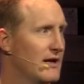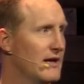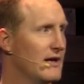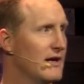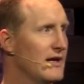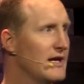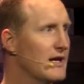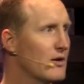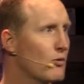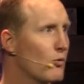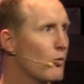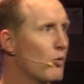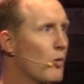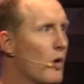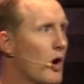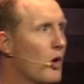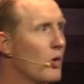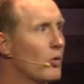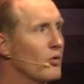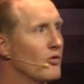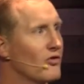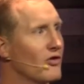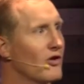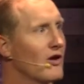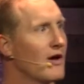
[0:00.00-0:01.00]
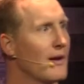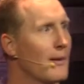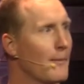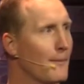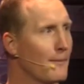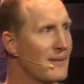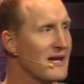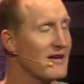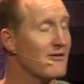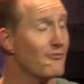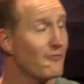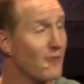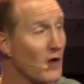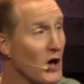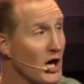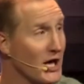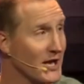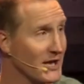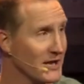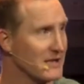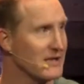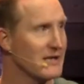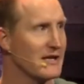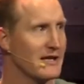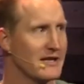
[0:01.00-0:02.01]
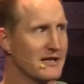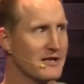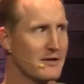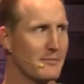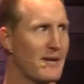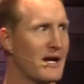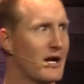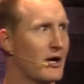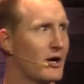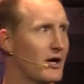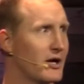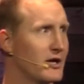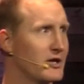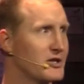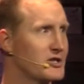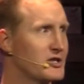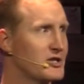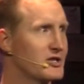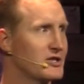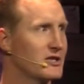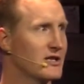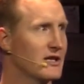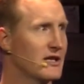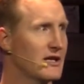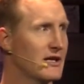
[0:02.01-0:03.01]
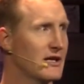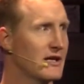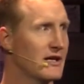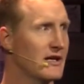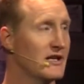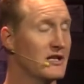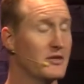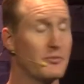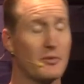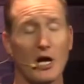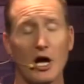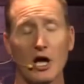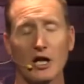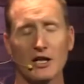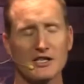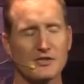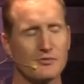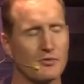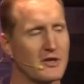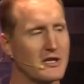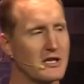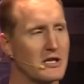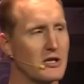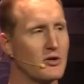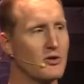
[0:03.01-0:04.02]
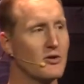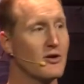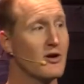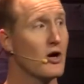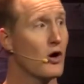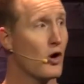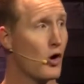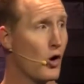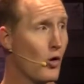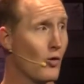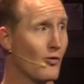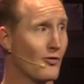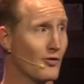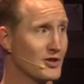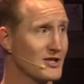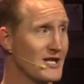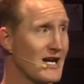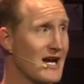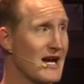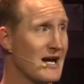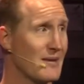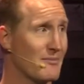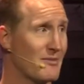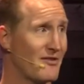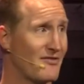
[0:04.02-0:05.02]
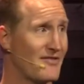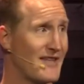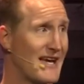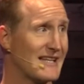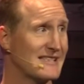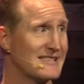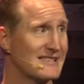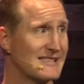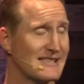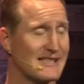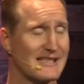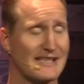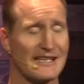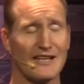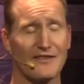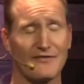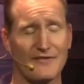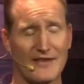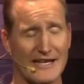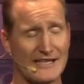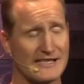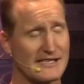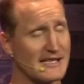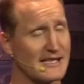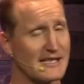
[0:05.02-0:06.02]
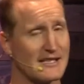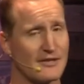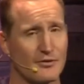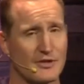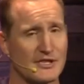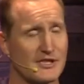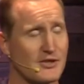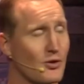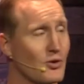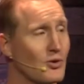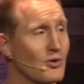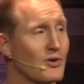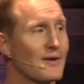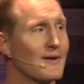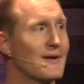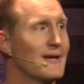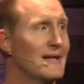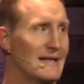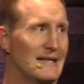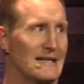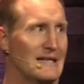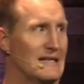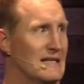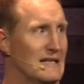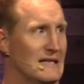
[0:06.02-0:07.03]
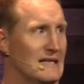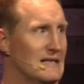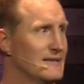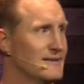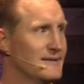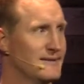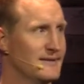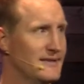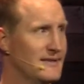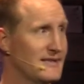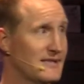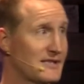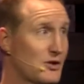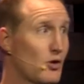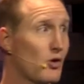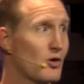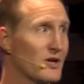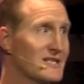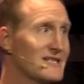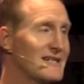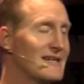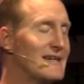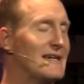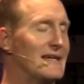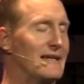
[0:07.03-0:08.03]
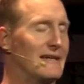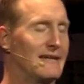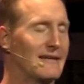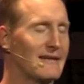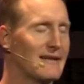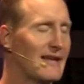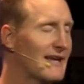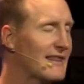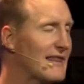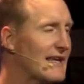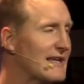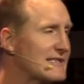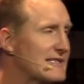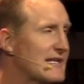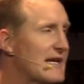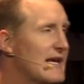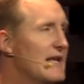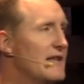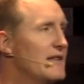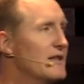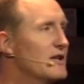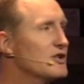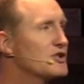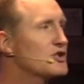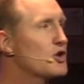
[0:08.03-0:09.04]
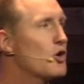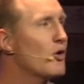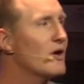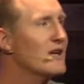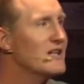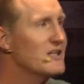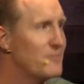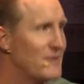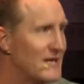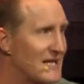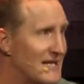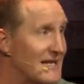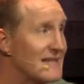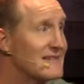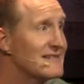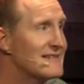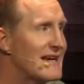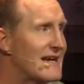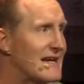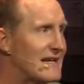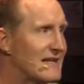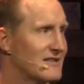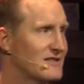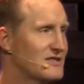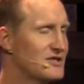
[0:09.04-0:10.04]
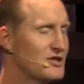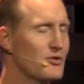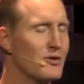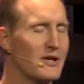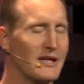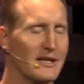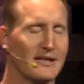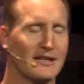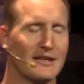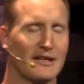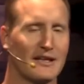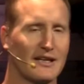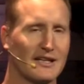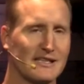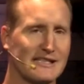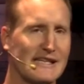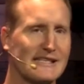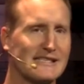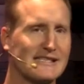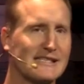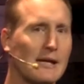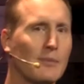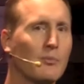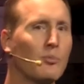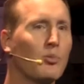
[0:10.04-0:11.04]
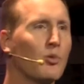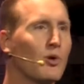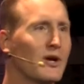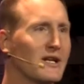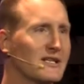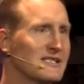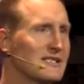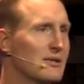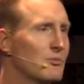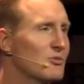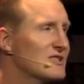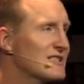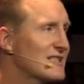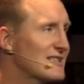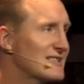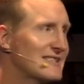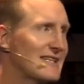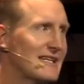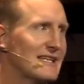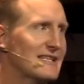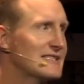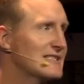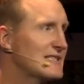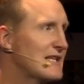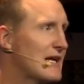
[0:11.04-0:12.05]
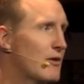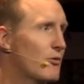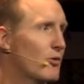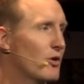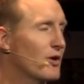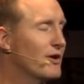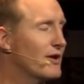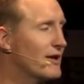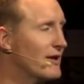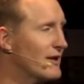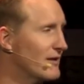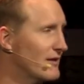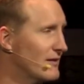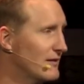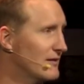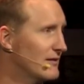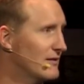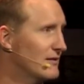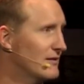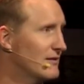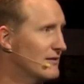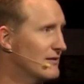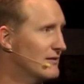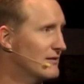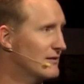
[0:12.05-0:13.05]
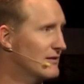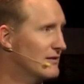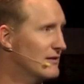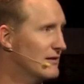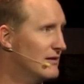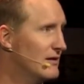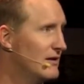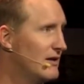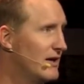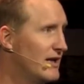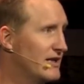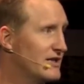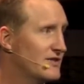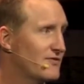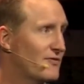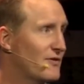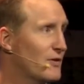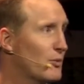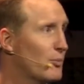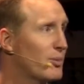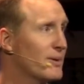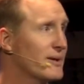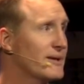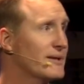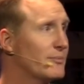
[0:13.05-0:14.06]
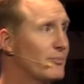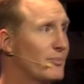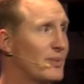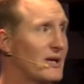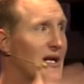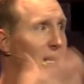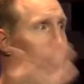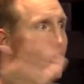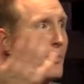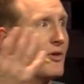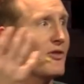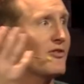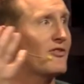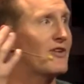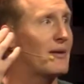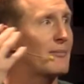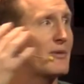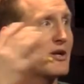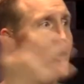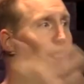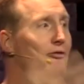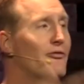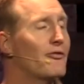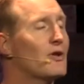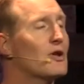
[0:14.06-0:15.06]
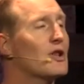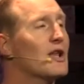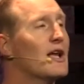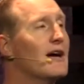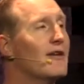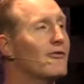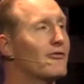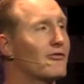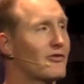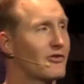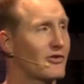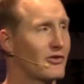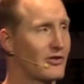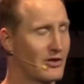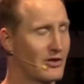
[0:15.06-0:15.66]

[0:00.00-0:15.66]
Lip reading: It won't be fun in the marriage. And to be honest with you, over time, if that's the end result, it's going to end. There's going to be an end date to it, because at some point someone's going to say, "This is not worth it. I just feel beat up all the time. I don't feel loved."